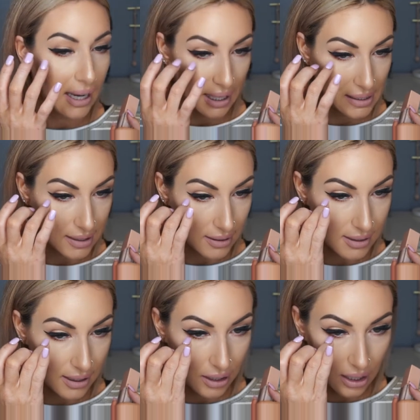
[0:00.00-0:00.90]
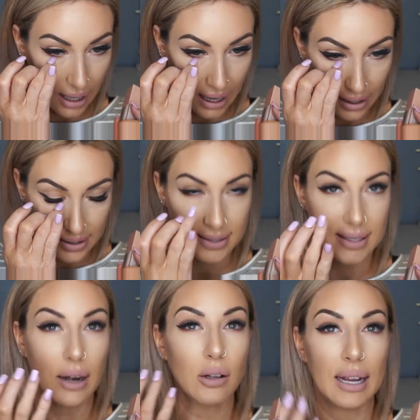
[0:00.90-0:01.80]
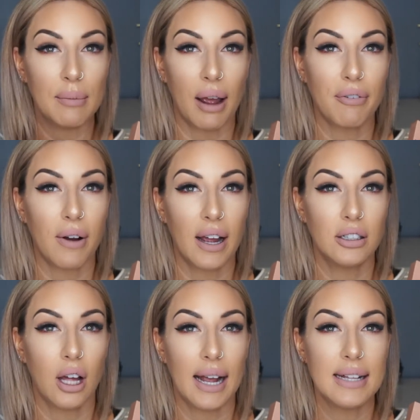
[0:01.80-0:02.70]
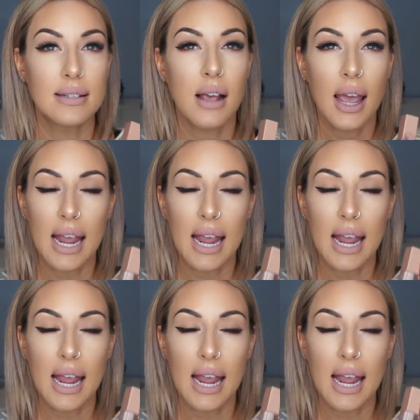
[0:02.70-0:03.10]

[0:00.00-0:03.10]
It doesn't settle in my fine lines.